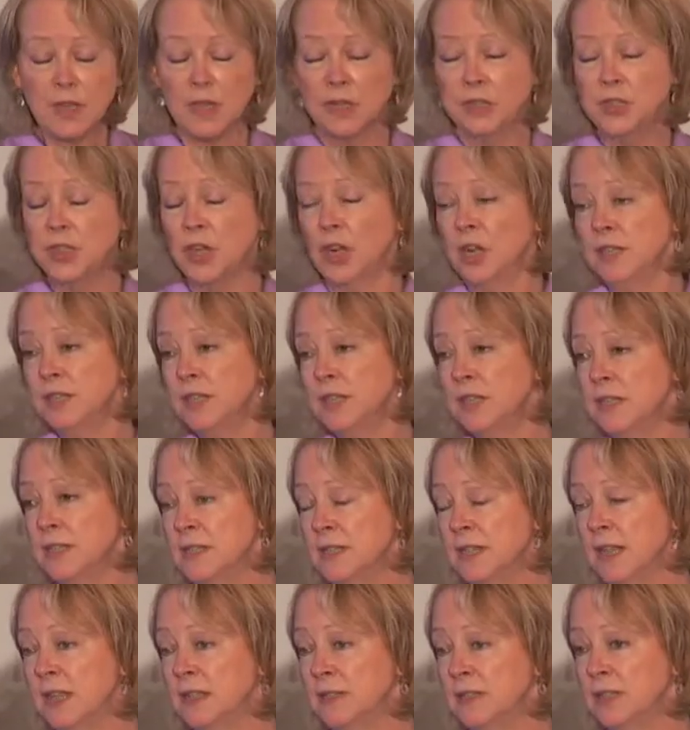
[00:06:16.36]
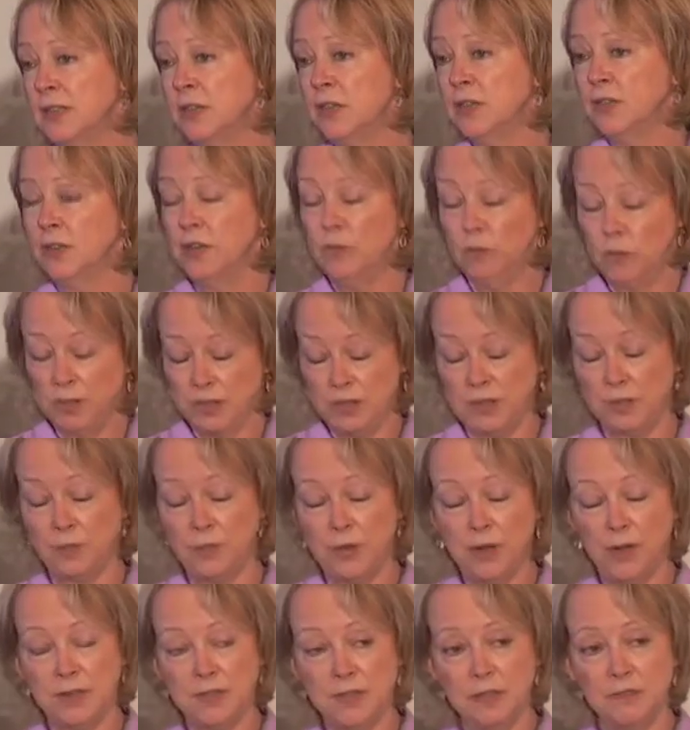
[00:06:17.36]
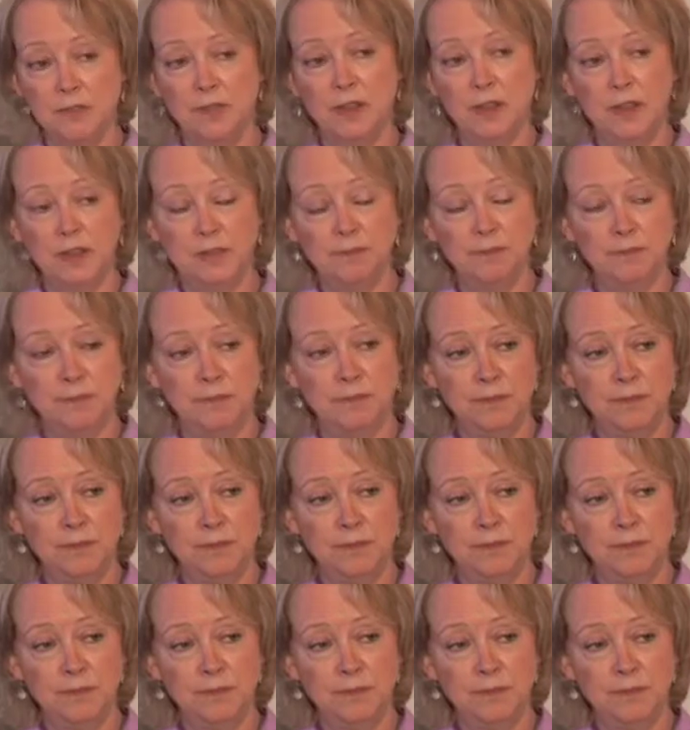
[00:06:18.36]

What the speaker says: Tata Consulting Group, which is part of our